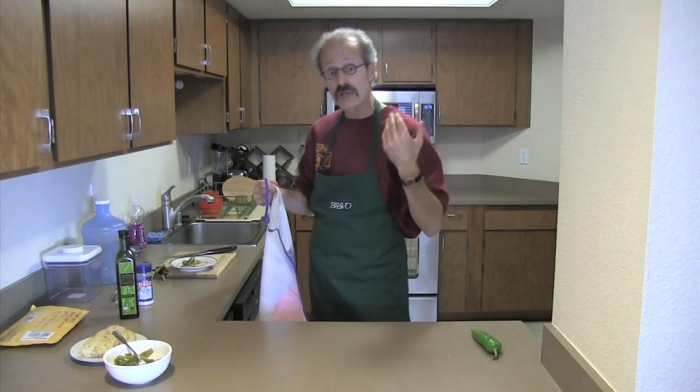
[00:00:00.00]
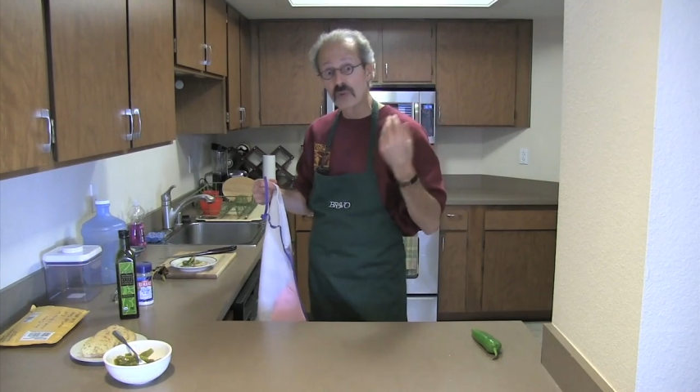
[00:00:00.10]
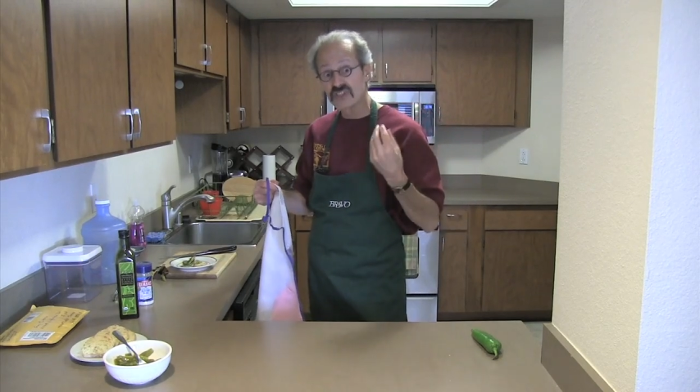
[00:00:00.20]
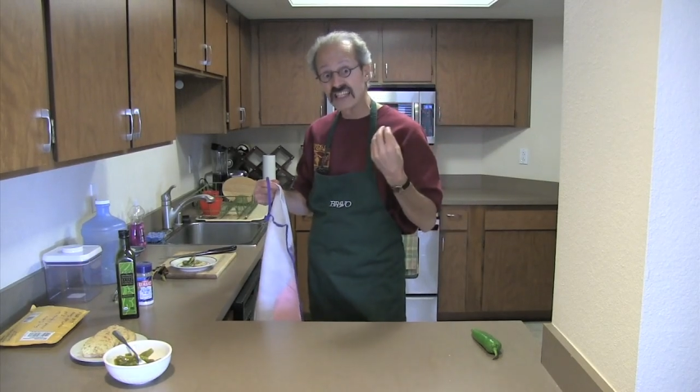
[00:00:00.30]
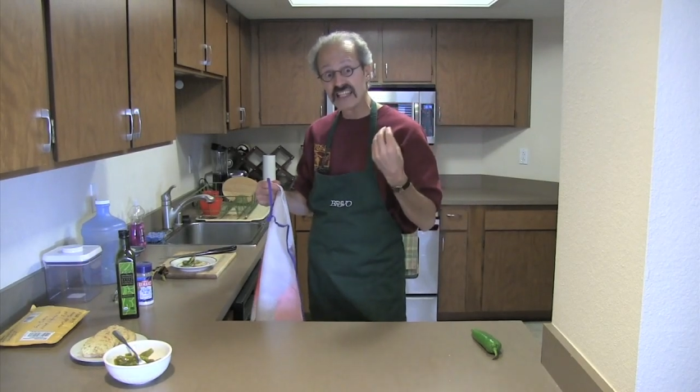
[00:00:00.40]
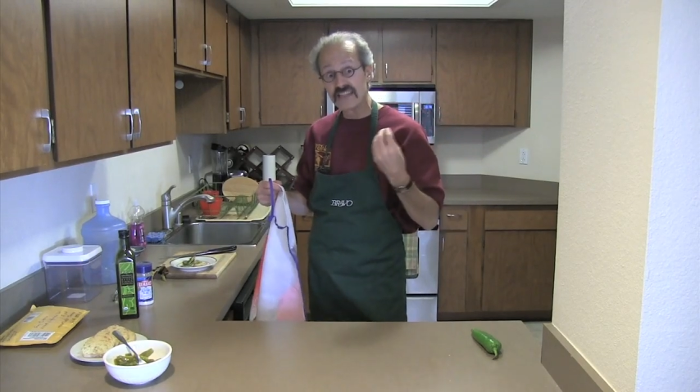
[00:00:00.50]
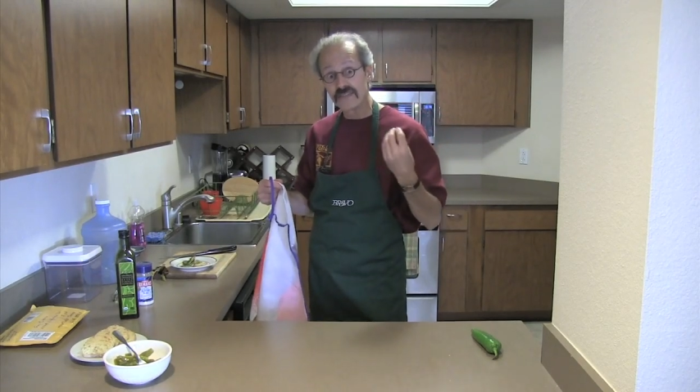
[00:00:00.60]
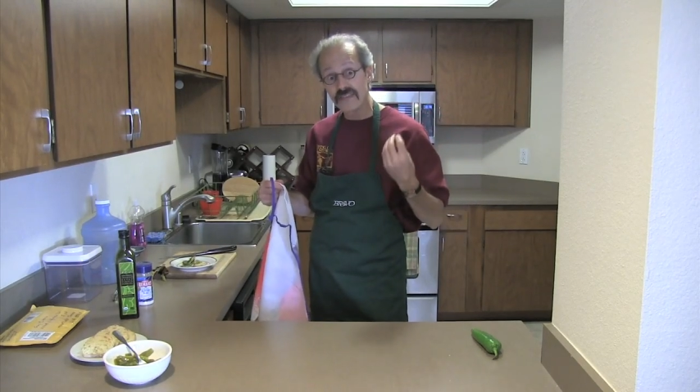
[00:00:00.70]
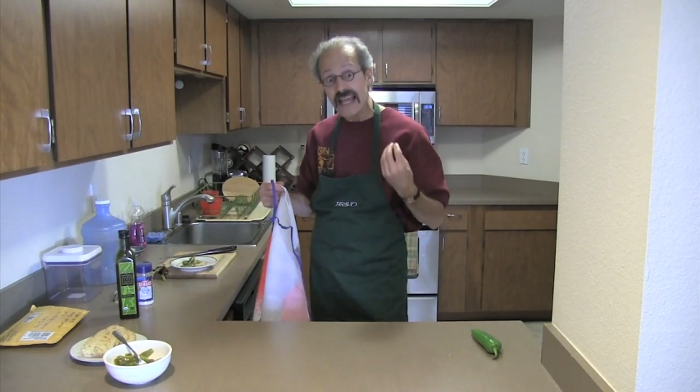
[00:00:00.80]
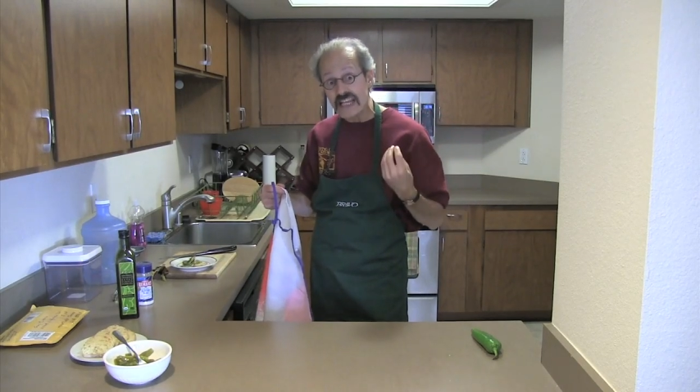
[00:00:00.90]
week was in the
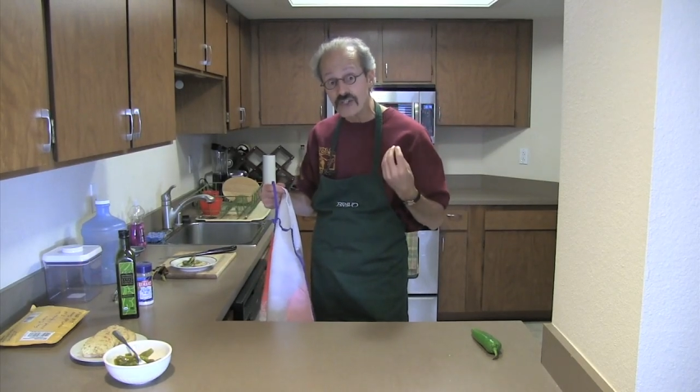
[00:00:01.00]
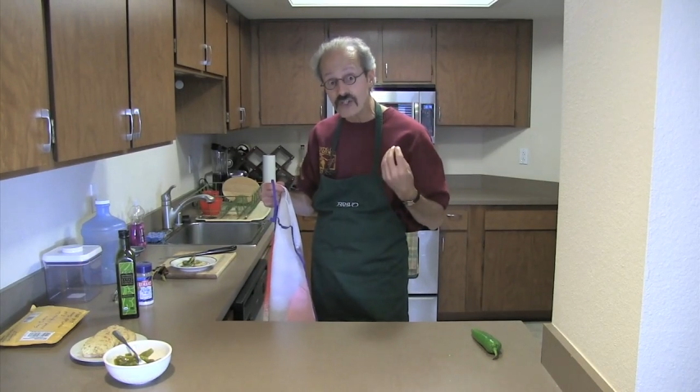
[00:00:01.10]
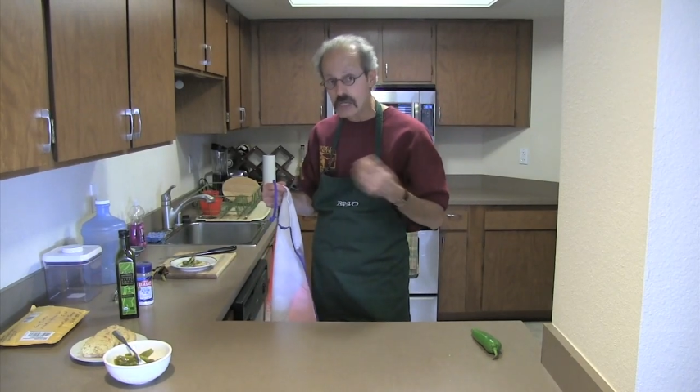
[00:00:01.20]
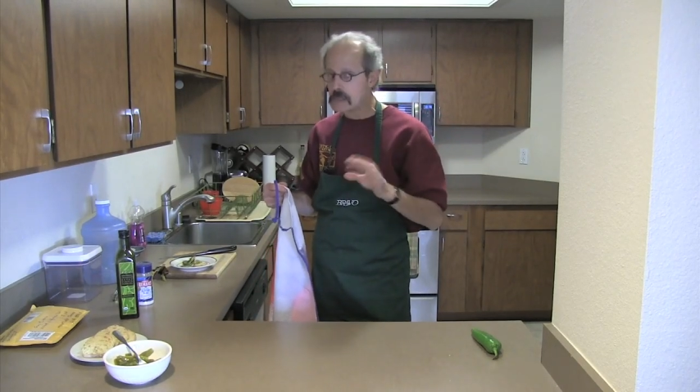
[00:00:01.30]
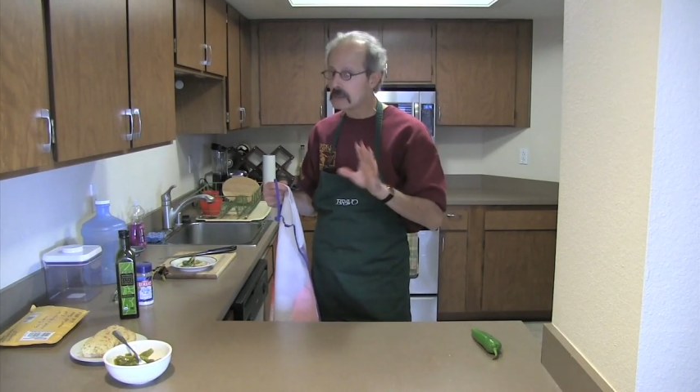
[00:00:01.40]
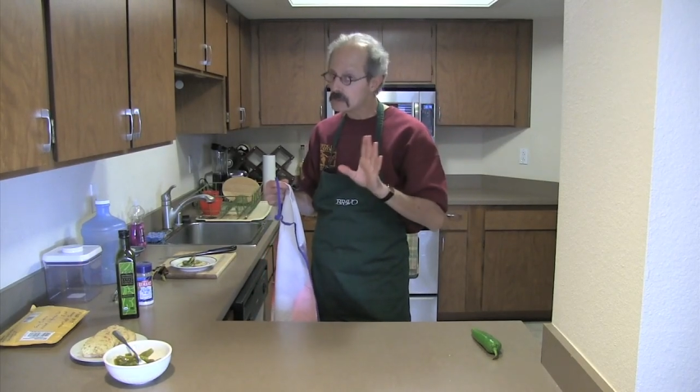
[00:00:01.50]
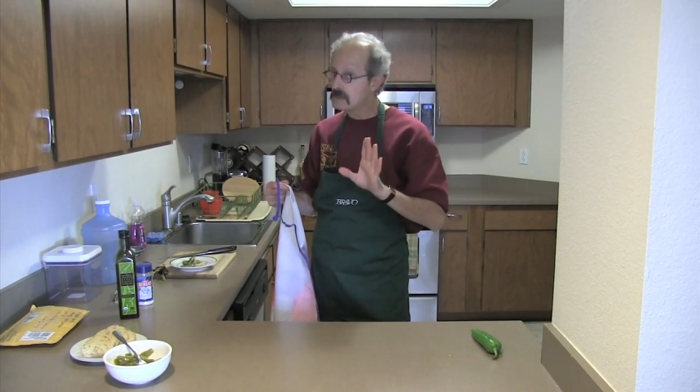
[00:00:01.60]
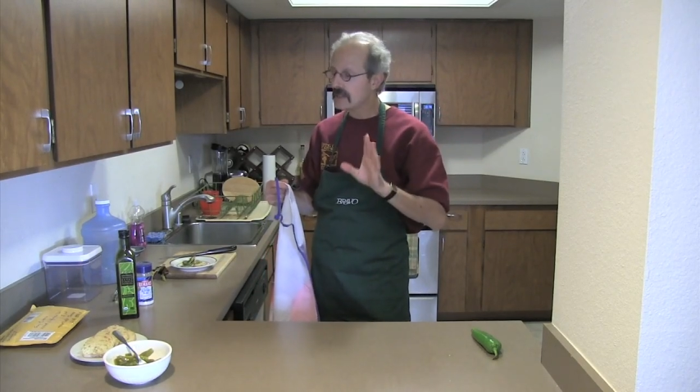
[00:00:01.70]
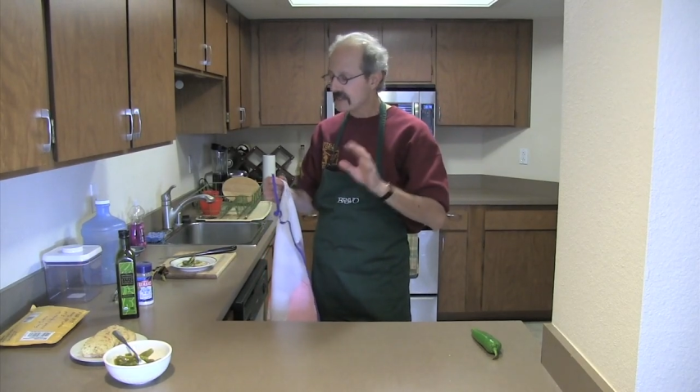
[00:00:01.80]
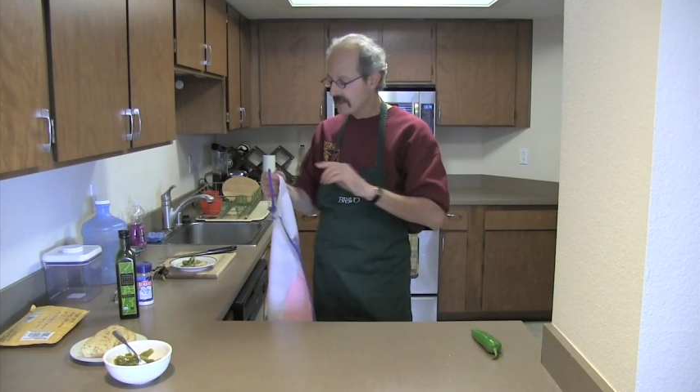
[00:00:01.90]
flesh.
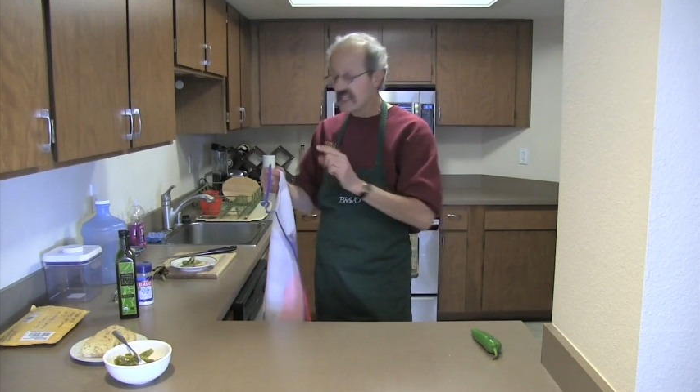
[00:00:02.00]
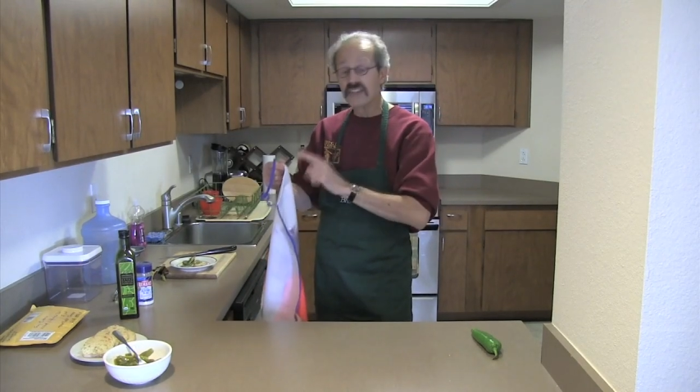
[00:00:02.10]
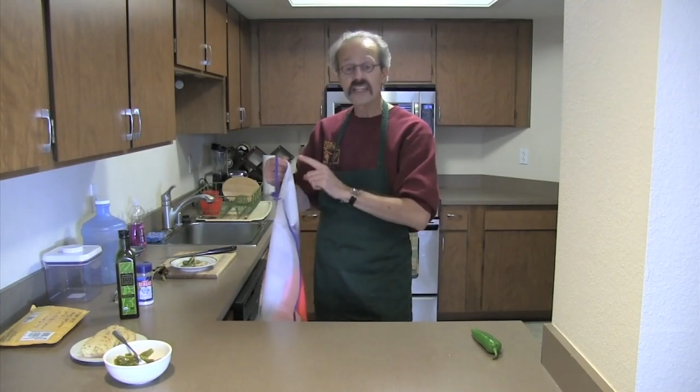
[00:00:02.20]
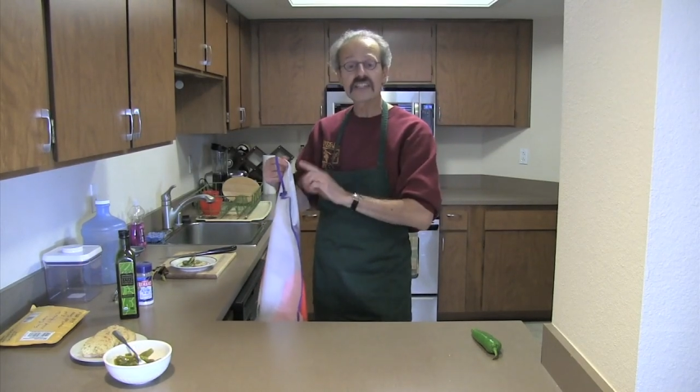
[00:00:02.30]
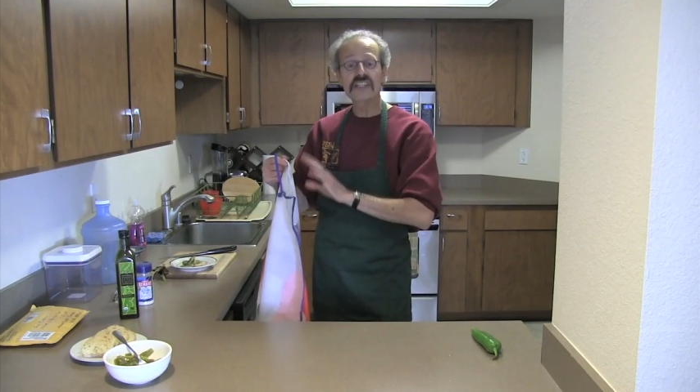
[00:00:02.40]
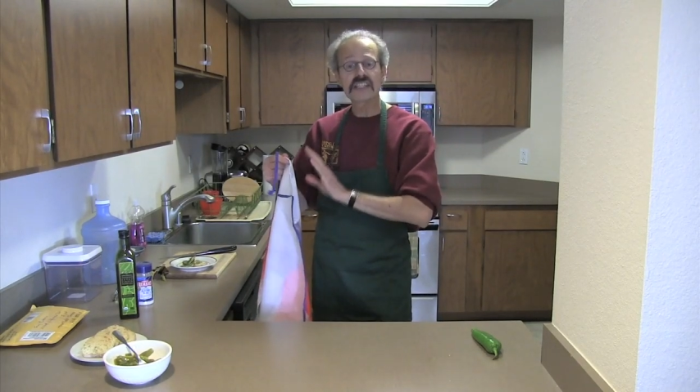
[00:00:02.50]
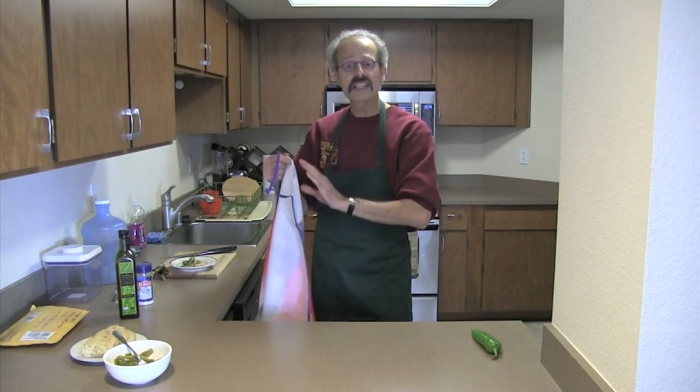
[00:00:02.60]
This